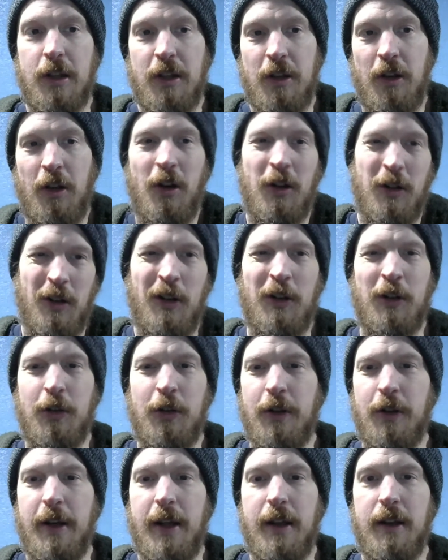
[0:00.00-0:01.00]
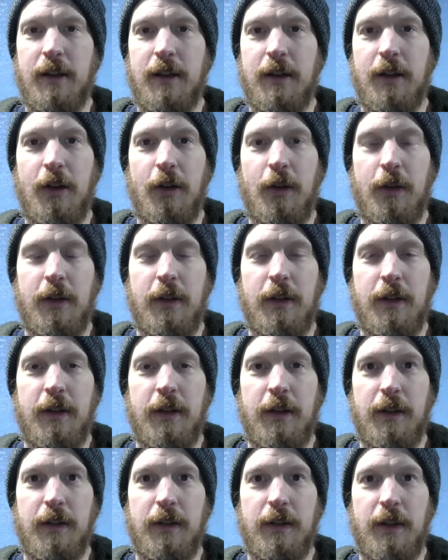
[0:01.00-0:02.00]
on a good day,
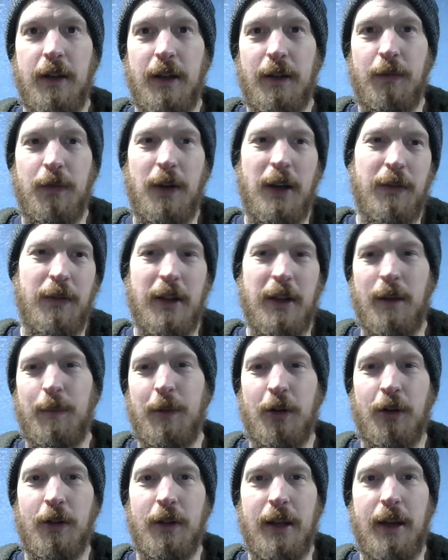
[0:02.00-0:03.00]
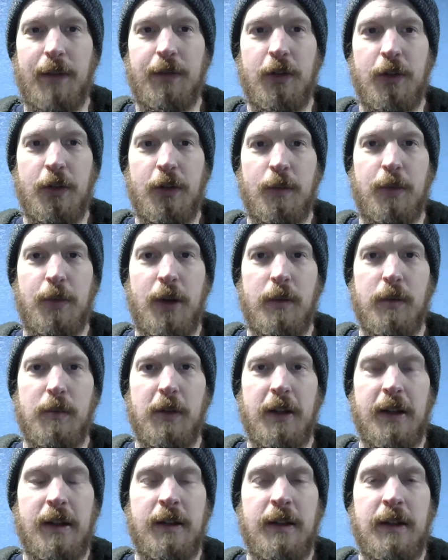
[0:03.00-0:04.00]
like 5 a.m. to early afternoon
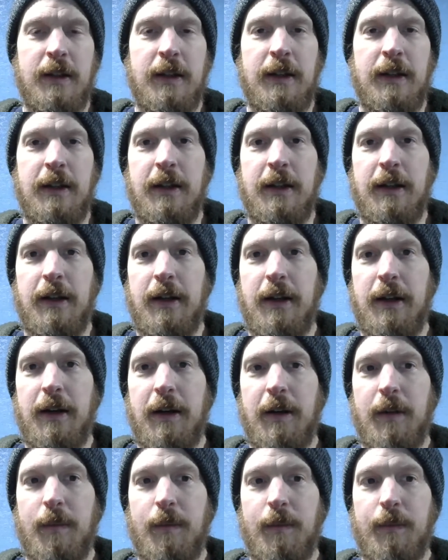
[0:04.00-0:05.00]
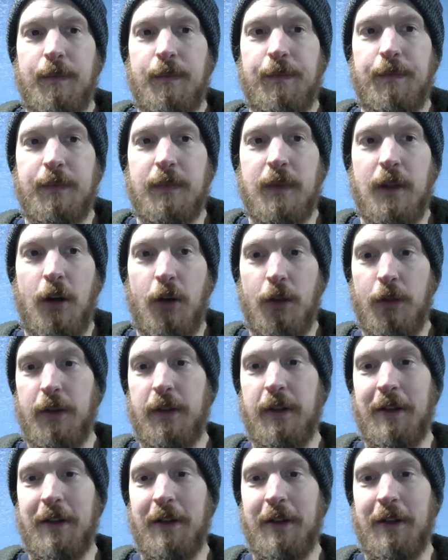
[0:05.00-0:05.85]
probably. Um, Although